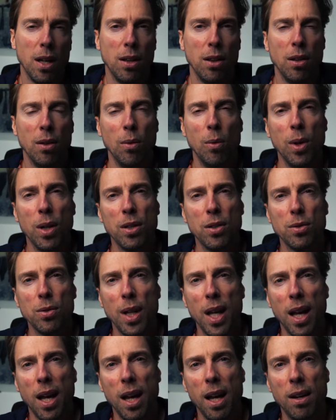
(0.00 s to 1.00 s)
the ones
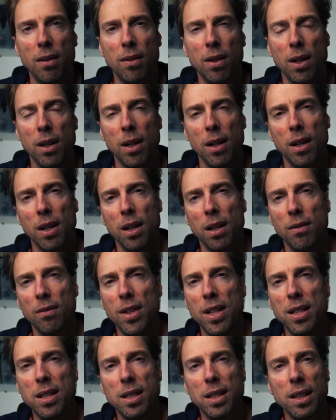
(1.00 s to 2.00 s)
that have
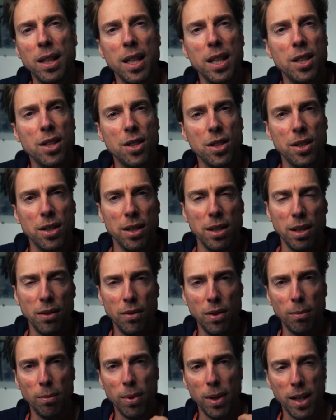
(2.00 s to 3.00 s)
ventilation in
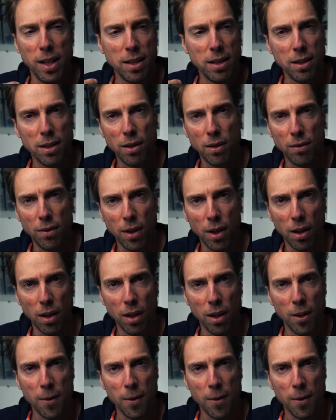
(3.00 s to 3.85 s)
different places of the